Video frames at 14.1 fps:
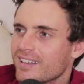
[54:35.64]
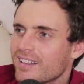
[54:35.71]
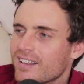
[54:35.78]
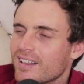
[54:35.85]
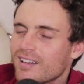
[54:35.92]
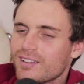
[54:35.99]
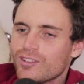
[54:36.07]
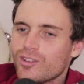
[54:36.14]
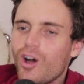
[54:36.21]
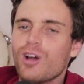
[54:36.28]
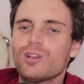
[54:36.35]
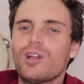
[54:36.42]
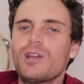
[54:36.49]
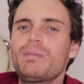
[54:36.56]
No.
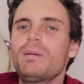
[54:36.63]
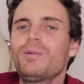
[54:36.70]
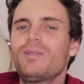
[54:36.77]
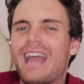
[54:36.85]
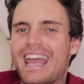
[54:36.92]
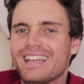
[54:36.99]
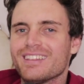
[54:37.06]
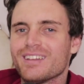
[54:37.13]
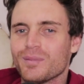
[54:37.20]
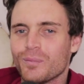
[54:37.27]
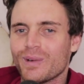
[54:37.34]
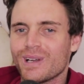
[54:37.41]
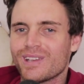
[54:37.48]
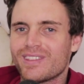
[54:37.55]
A lot of people end
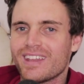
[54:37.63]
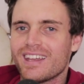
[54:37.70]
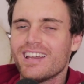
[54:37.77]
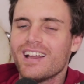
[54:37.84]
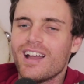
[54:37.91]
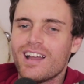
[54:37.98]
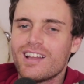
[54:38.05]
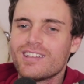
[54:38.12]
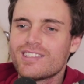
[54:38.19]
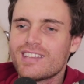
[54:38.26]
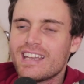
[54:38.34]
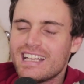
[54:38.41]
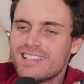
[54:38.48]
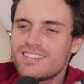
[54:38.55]
them with
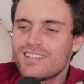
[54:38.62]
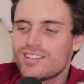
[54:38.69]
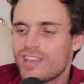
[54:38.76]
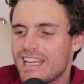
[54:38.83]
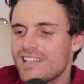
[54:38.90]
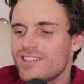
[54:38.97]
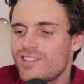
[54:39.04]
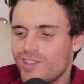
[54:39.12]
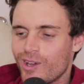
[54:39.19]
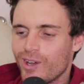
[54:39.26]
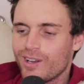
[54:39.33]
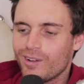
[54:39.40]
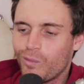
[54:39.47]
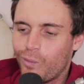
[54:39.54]

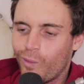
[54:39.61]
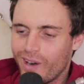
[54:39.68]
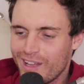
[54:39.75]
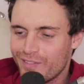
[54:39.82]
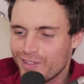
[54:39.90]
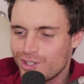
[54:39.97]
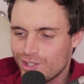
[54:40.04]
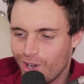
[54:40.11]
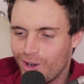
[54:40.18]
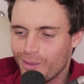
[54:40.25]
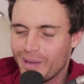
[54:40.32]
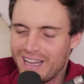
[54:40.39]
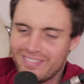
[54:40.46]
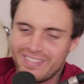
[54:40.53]
insert whatever
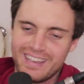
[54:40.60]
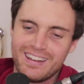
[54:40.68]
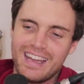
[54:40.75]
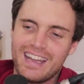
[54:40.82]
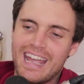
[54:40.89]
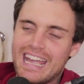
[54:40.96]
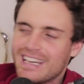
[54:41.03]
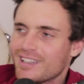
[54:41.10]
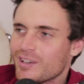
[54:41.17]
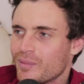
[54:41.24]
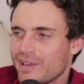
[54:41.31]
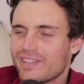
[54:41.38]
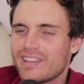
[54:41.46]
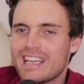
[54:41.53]
job and then end
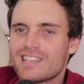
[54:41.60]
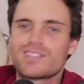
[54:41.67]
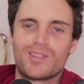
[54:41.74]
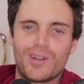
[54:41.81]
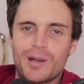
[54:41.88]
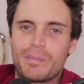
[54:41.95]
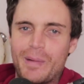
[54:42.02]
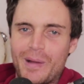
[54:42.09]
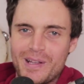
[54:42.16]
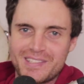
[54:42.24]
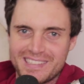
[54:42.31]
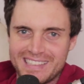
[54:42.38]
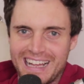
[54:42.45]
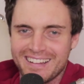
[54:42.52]
it with is not a
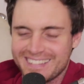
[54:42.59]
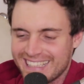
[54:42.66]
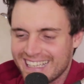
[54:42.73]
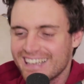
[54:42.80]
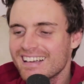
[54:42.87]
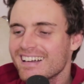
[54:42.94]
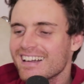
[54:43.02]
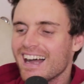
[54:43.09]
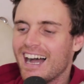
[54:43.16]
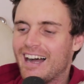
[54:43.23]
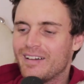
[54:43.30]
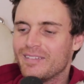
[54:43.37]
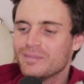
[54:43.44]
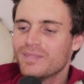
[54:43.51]
personality.
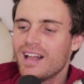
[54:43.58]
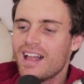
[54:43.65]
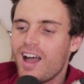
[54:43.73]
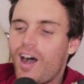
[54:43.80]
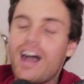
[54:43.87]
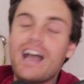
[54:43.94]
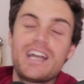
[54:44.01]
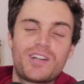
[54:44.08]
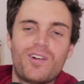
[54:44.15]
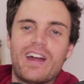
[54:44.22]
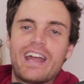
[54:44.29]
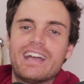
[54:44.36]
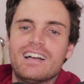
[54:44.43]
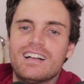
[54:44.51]
I
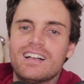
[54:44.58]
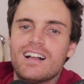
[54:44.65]
agree.